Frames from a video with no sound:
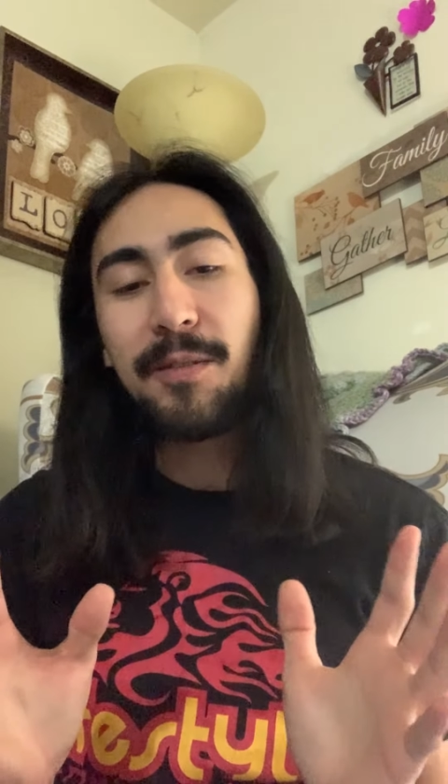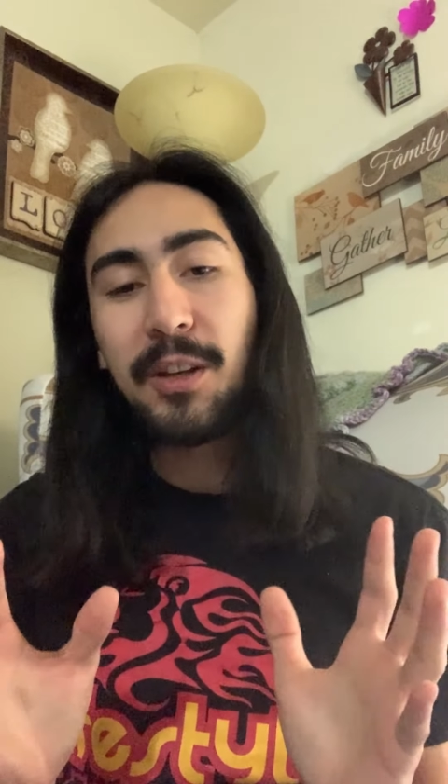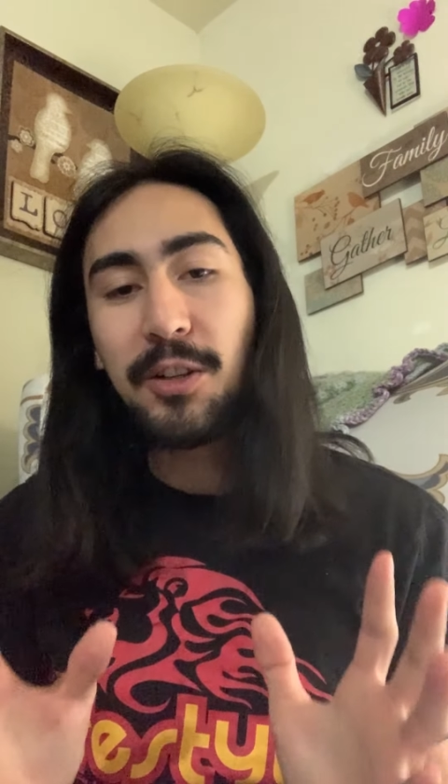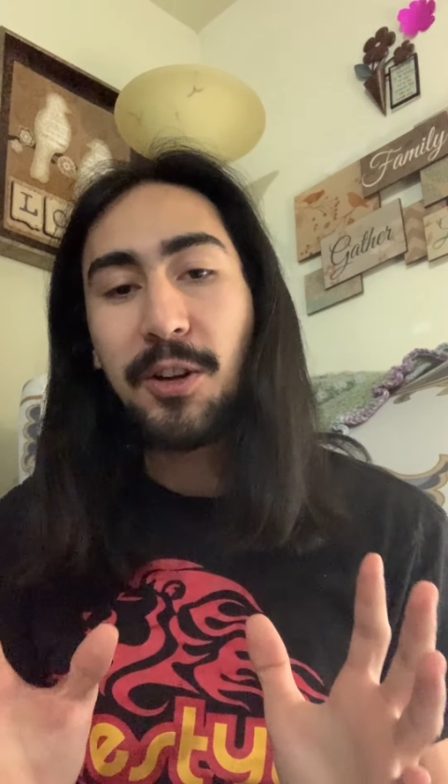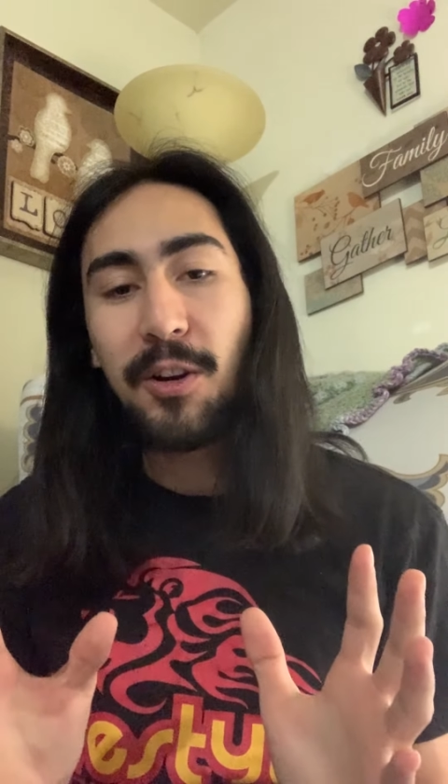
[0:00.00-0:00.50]
the
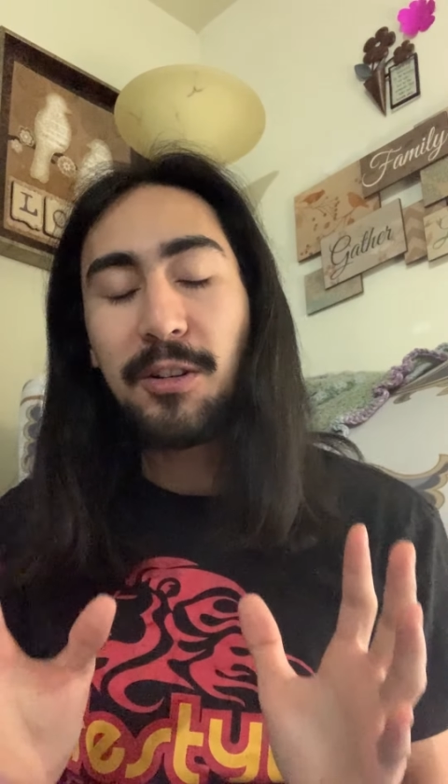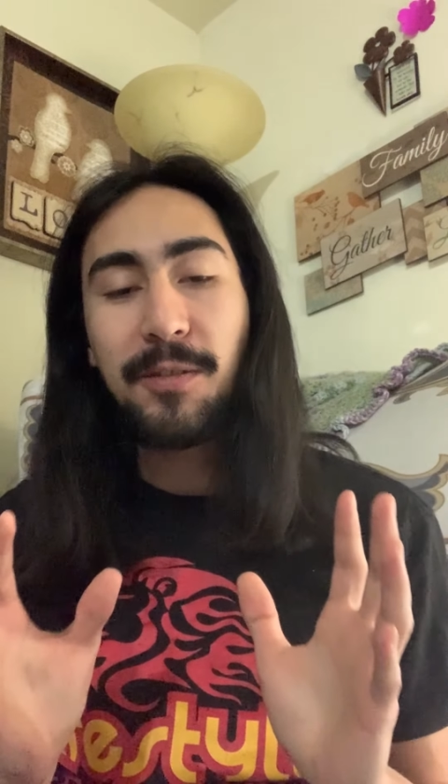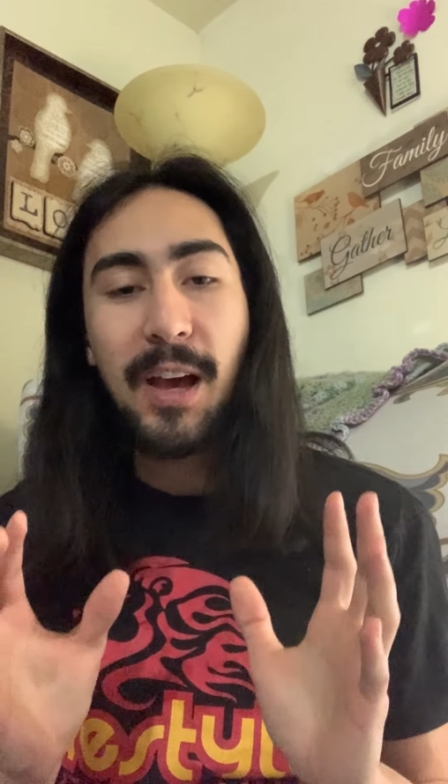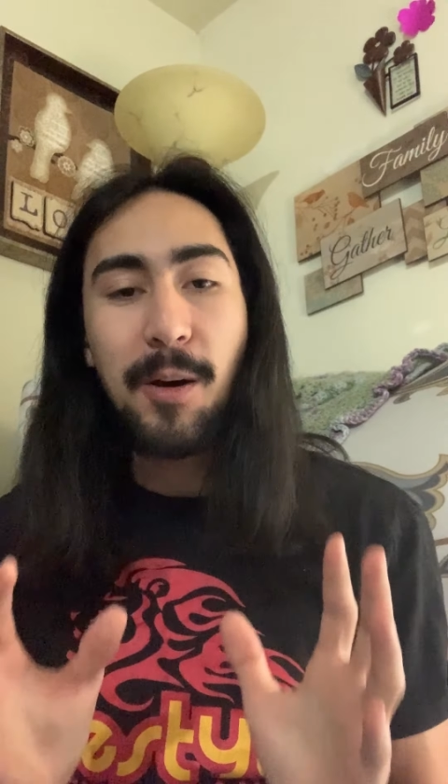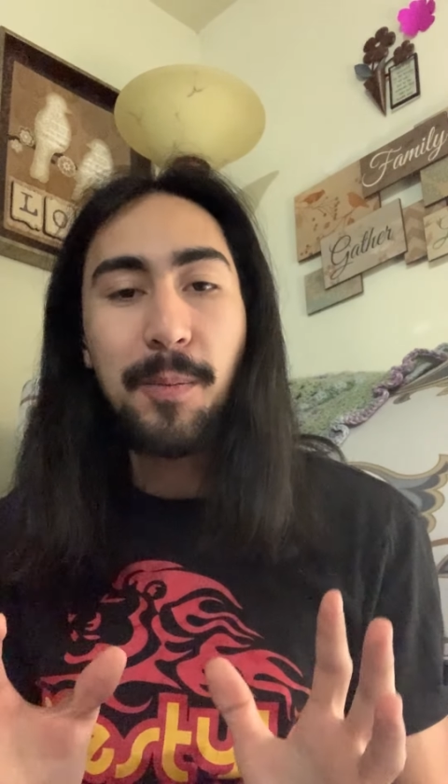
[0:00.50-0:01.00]
church, of
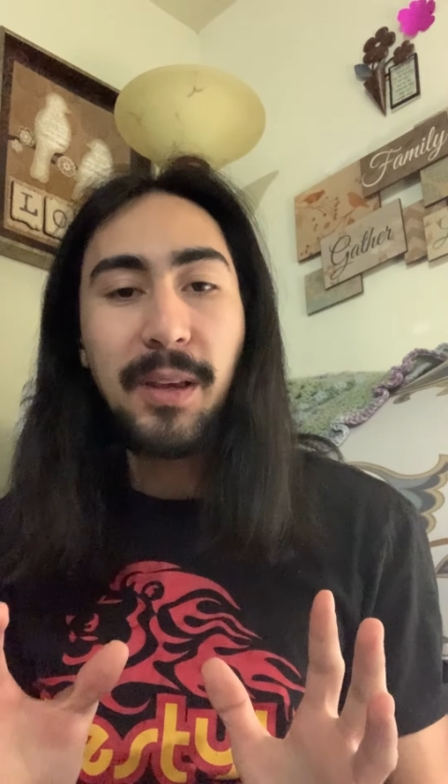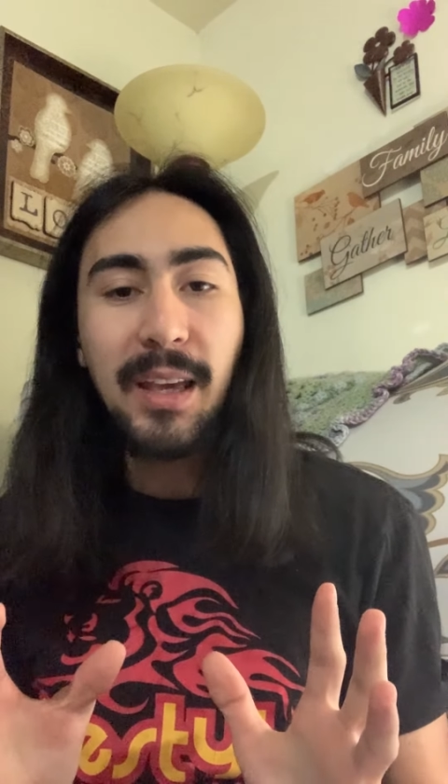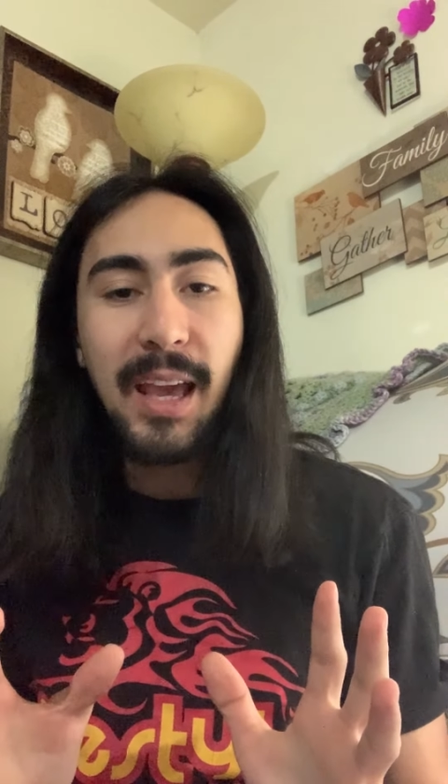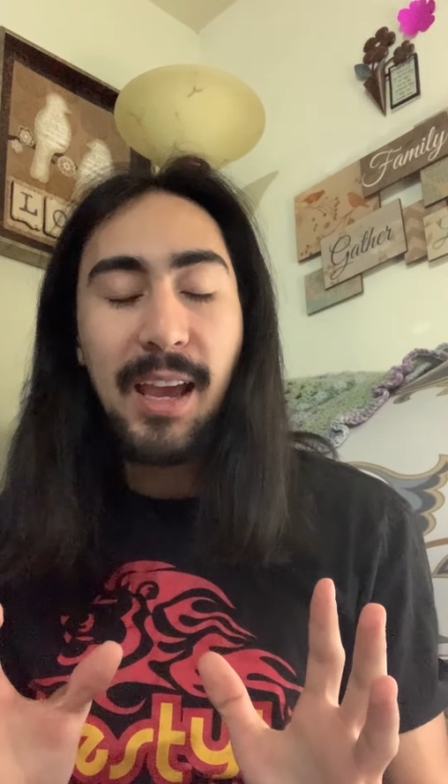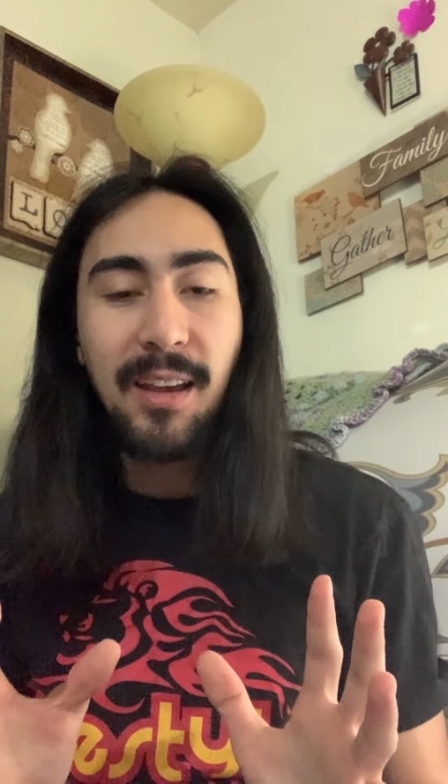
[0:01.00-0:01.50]
how it
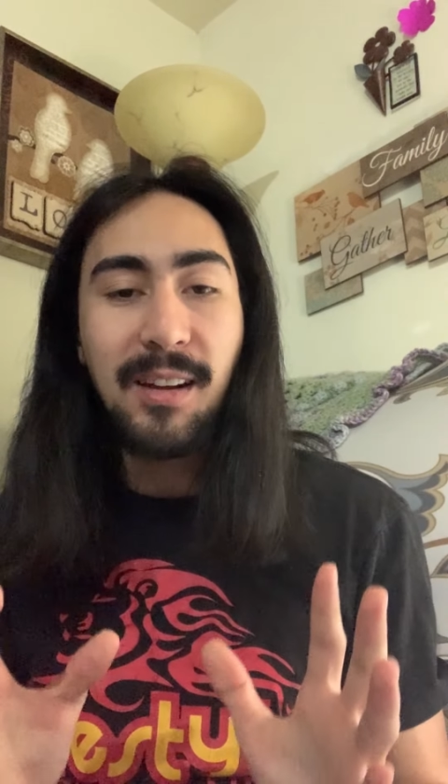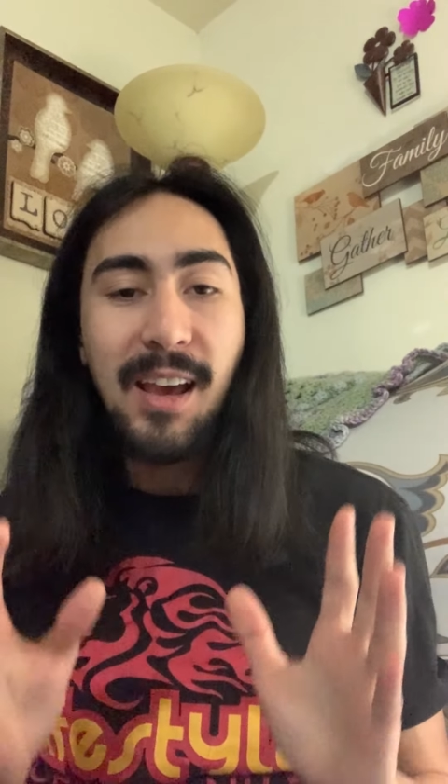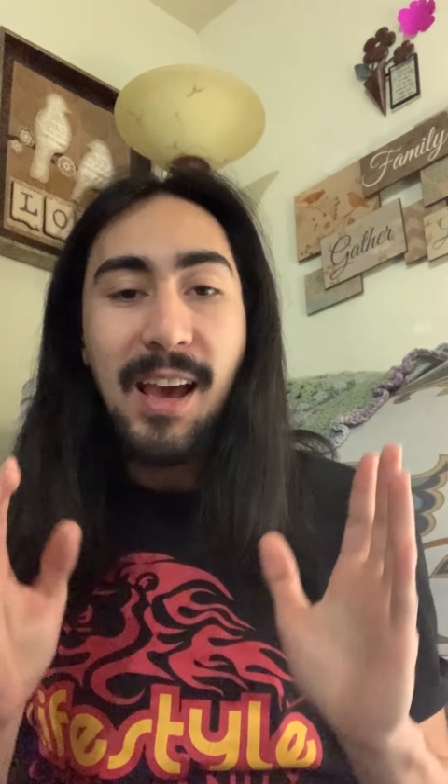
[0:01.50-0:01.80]
began,